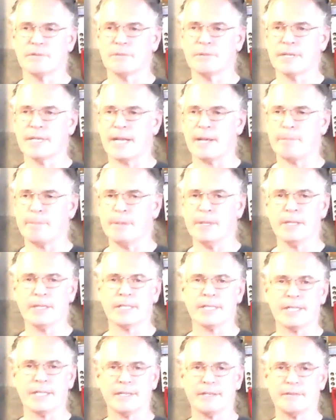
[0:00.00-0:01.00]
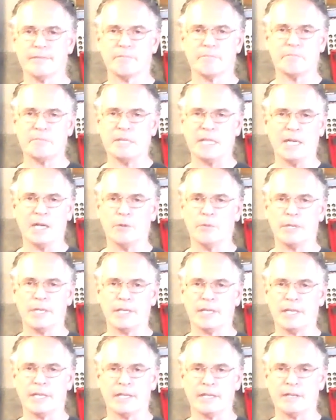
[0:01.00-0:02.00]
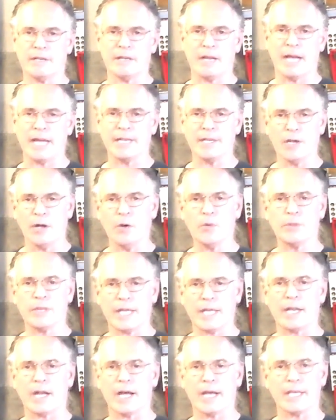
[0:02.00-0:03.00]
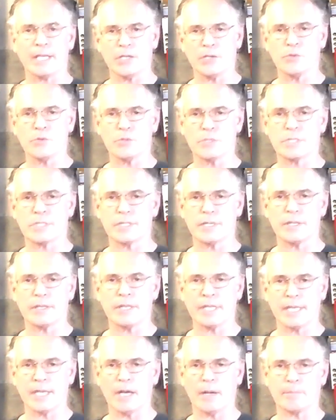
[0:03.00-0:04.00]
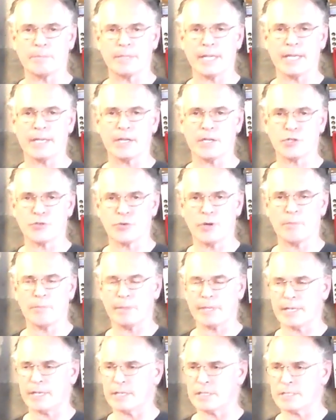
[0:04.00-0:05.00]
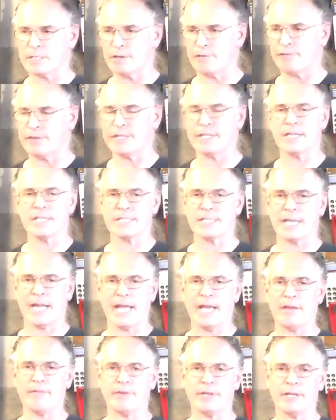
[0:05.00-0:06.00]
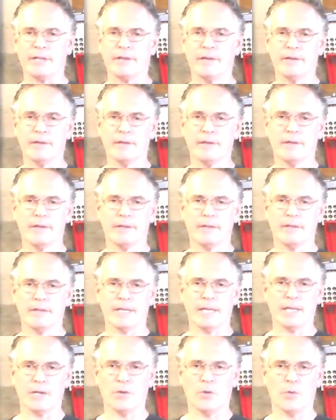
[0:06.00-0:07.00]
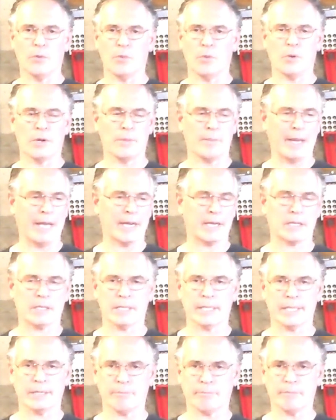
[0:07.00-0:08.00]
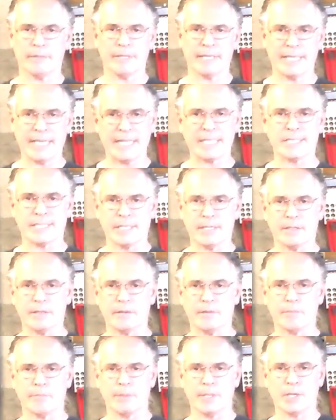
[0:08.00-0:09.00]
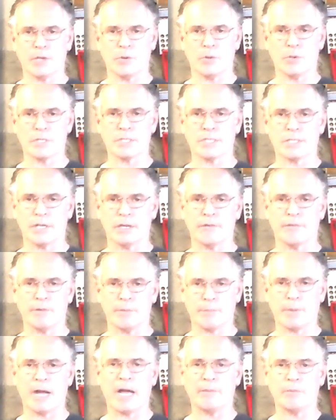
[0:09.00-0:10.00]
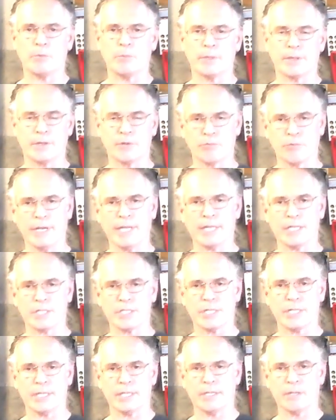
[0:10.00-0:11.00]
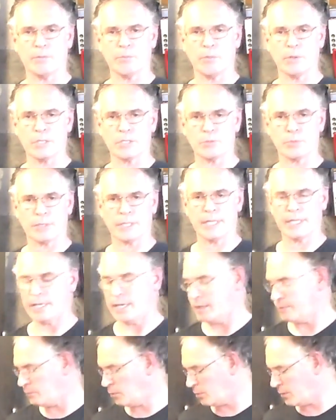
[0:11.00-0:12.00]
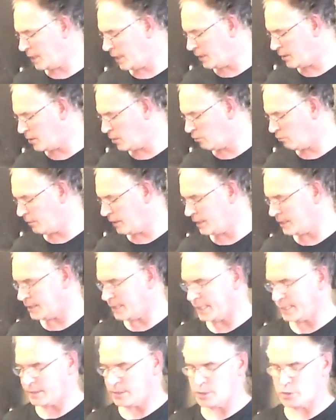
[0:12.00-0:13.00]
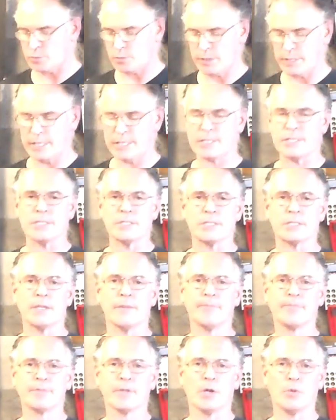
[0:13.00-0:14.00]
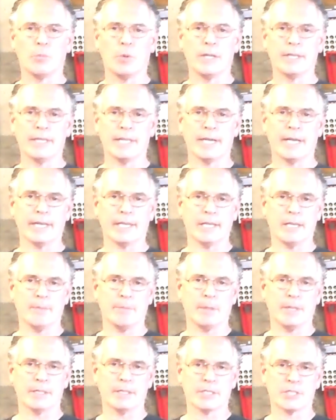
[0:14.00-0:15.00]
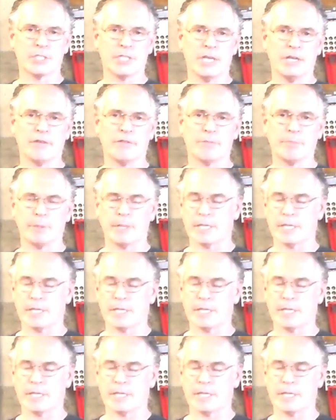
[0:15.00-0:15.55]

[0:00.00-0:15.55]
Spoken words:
when I built it, I know that I used the updated drum, because if it doesn't have it, it automatically gets it because of the problem with the rings. You need the ones with the non-rotational rings like this one. This is one that I keep on the shelf